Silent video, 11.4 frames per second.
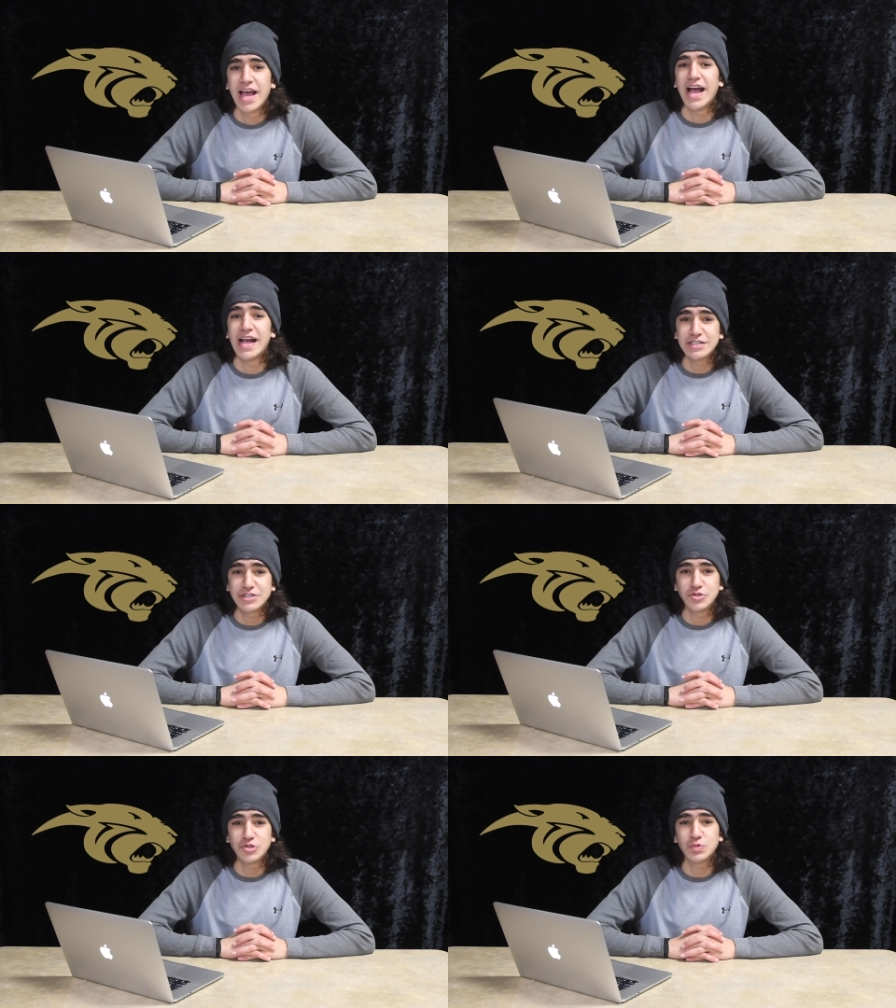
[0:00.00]

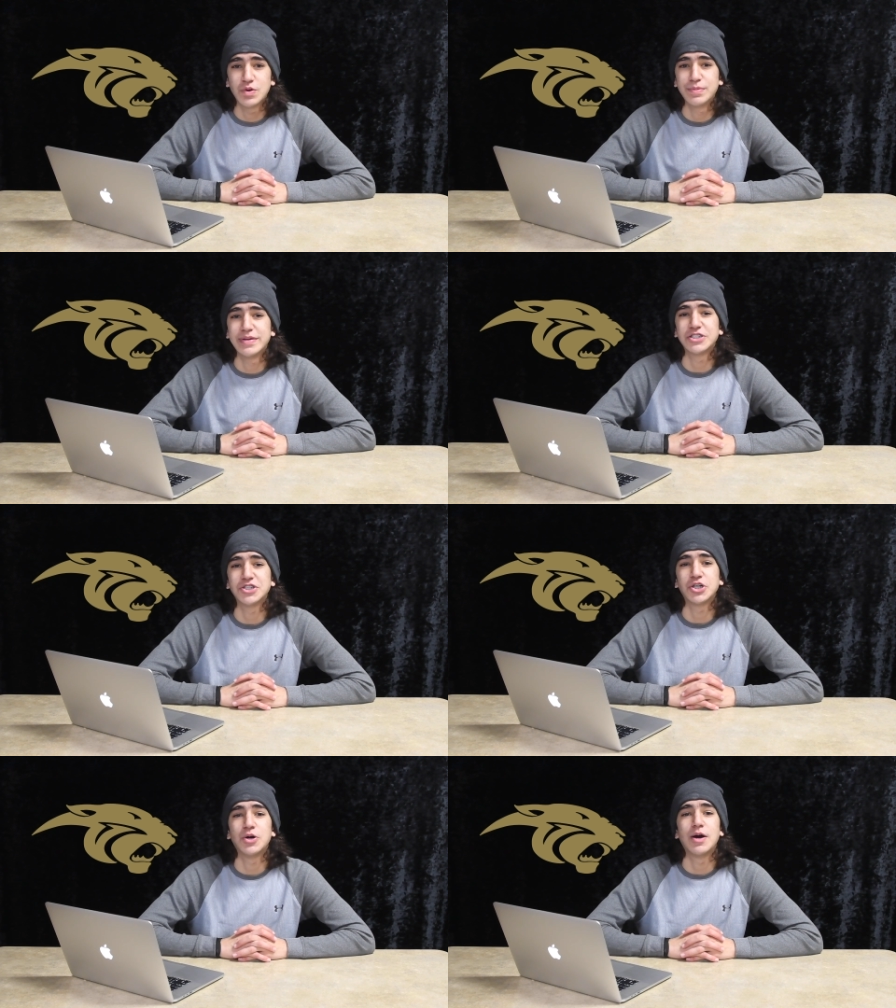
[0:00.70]
As usual, make
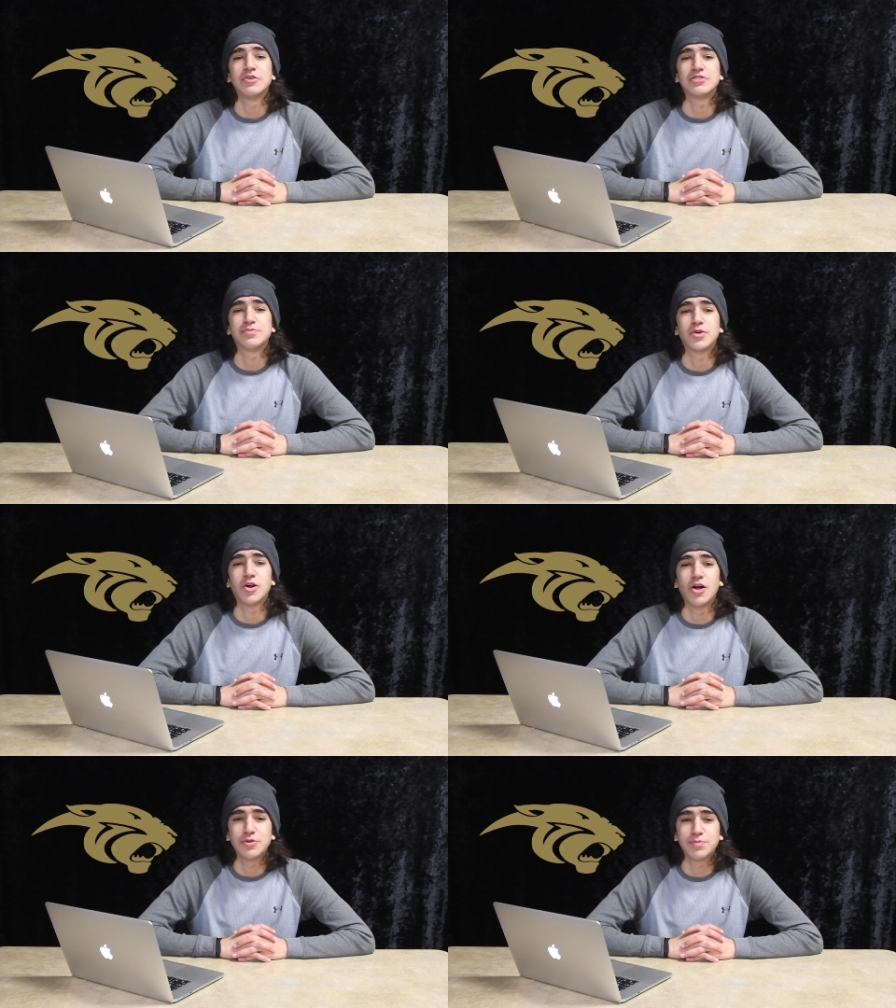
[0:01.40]
sure to go out and support
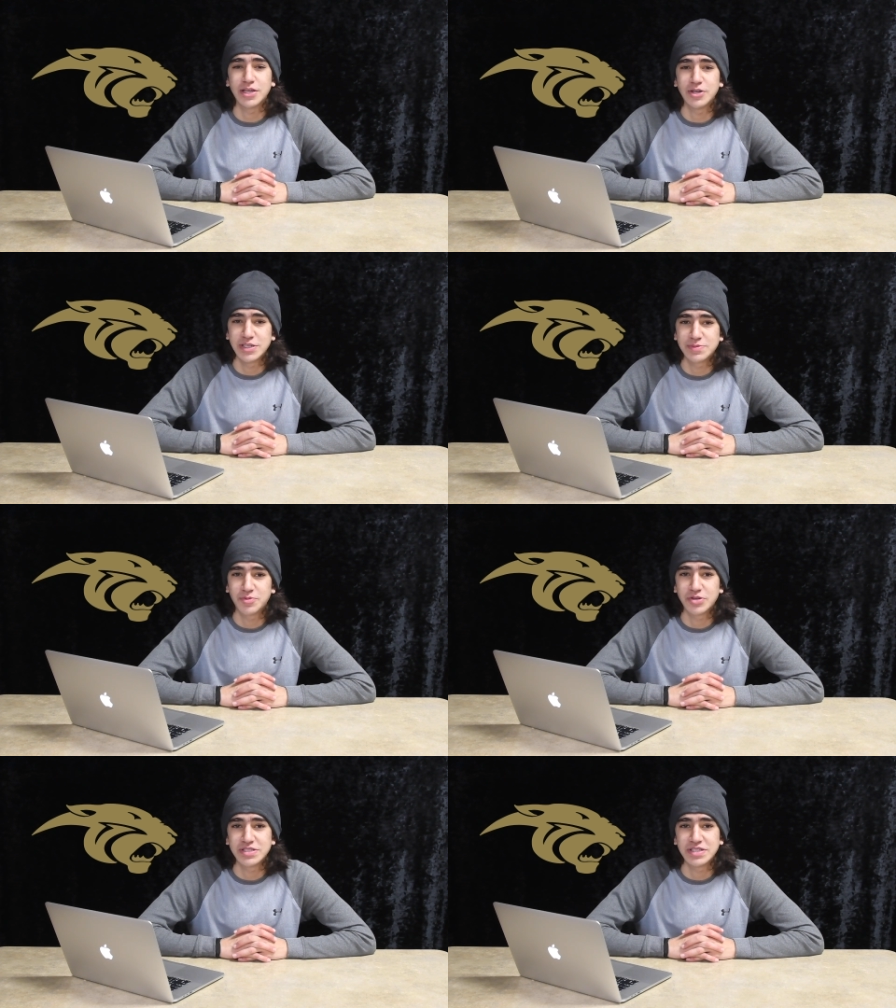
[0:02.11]
all your Plano East
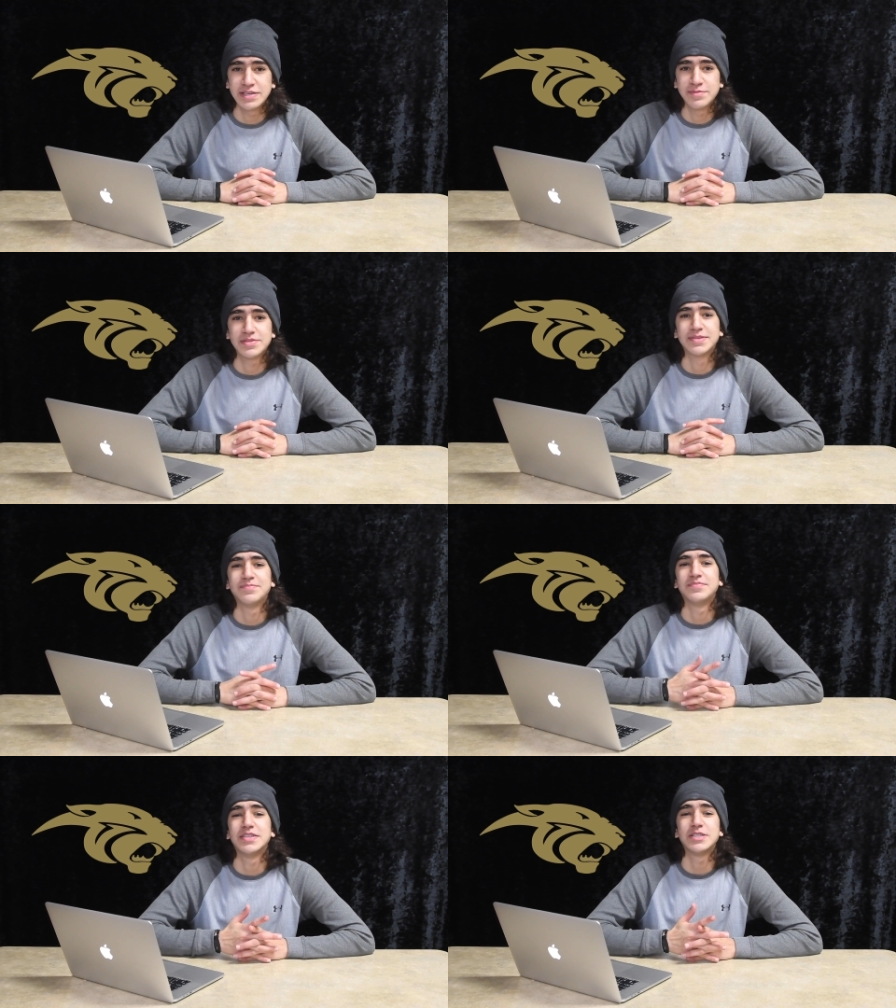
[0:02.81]
sports teams.
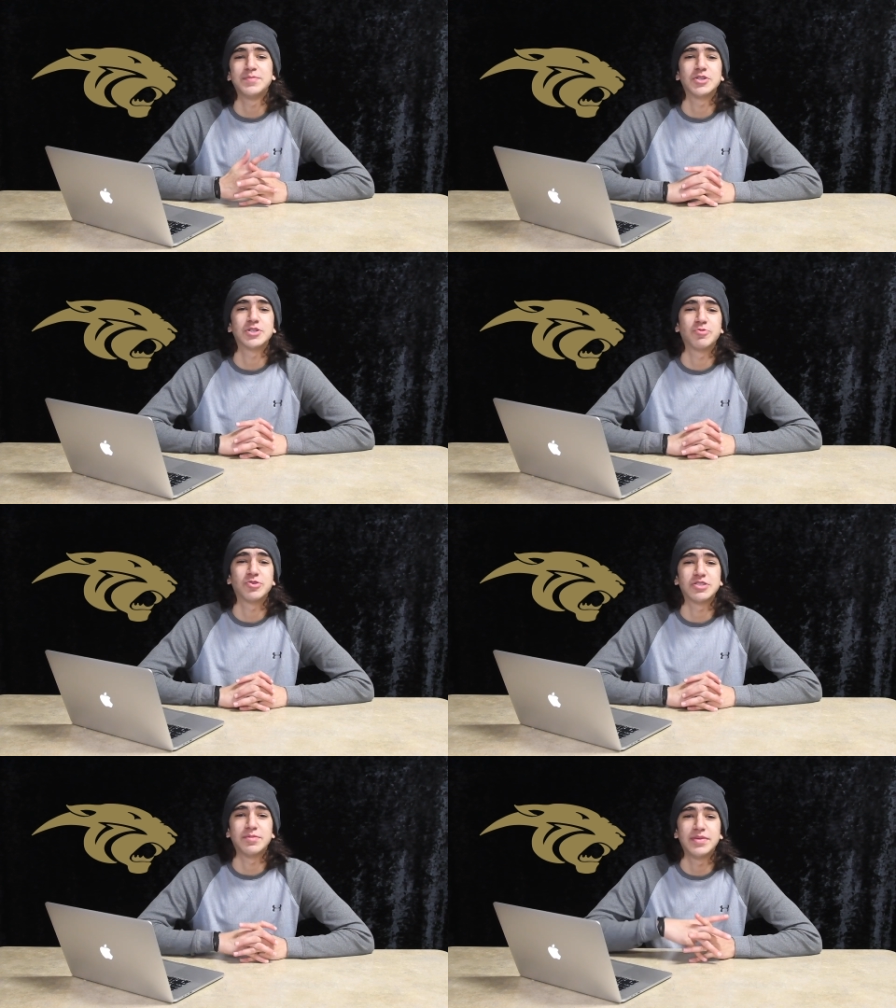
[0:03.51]
This has been your
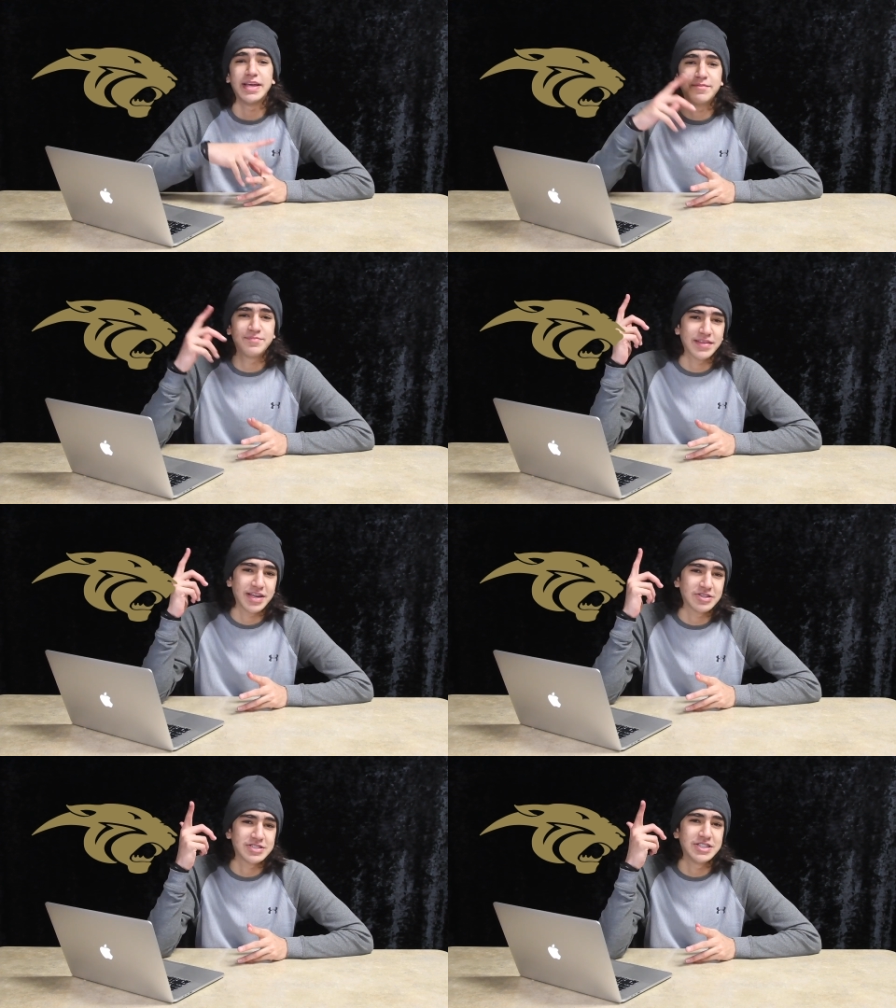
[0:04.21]
sports update,
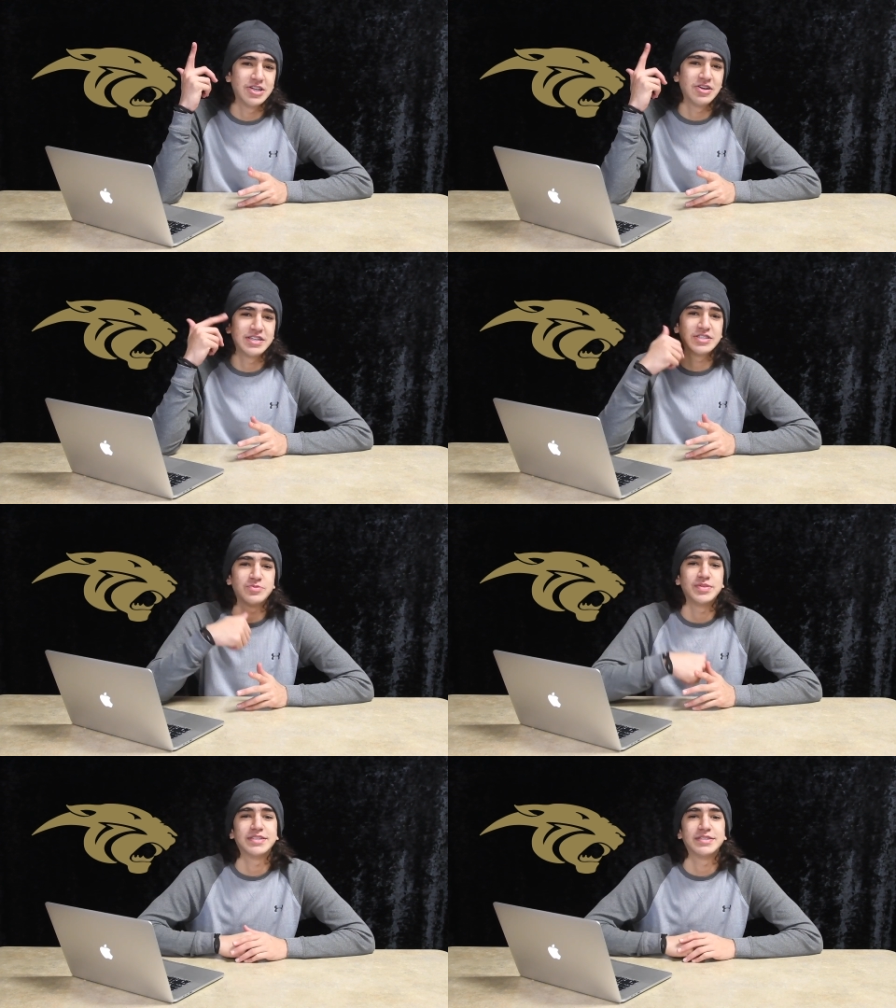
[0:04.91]
and I'll see y'all
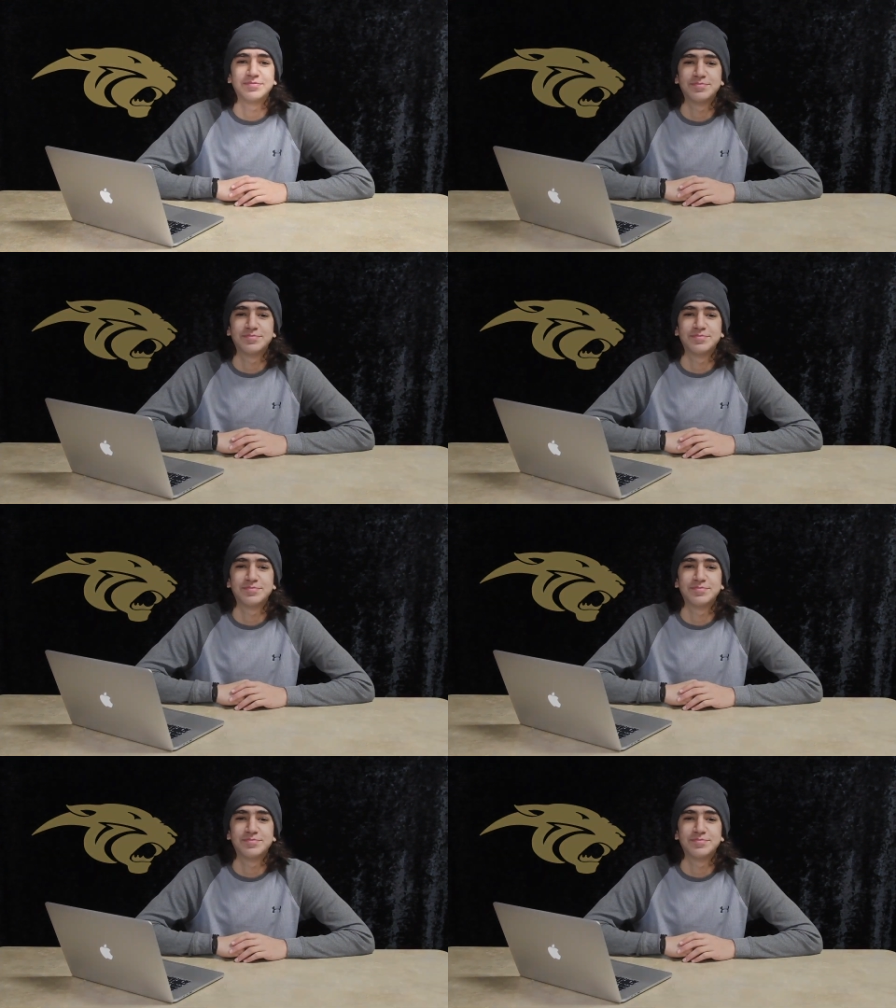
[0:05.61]
next week.